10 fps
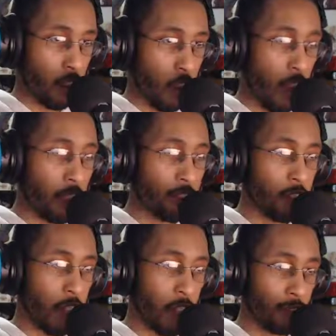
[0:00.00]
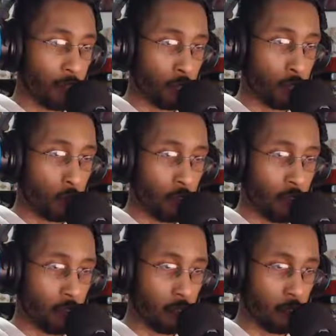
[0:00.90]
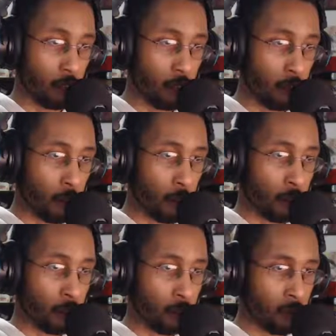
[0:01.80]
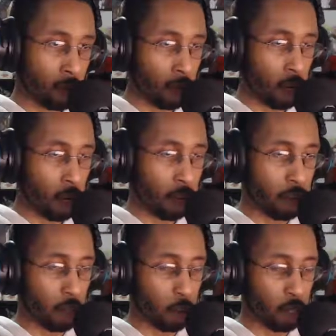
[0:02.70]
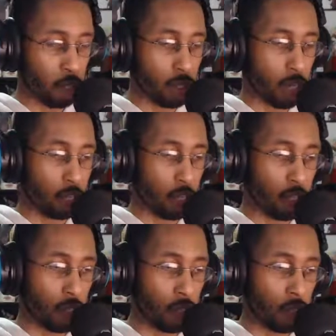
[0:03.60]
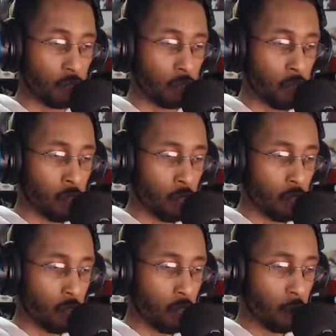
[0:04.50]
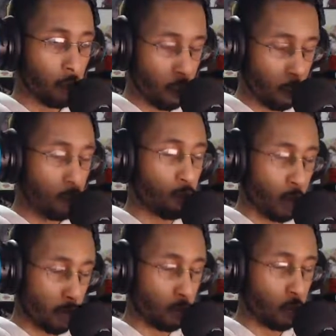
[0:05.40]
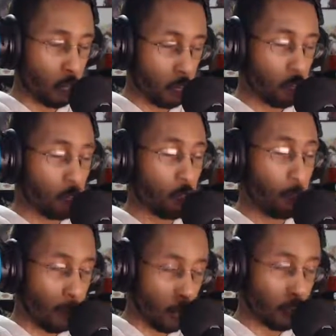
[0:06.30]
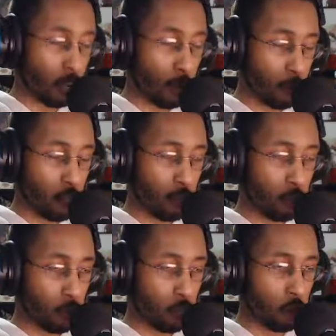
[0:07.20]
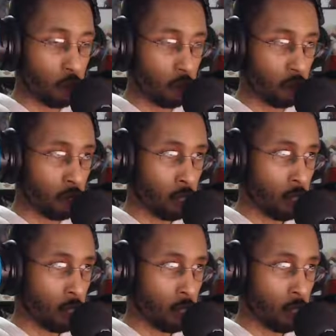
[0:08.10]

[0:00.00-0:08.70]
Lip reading: High Dive is joining VRV, which is Elation's the parent company of Crunchyroll's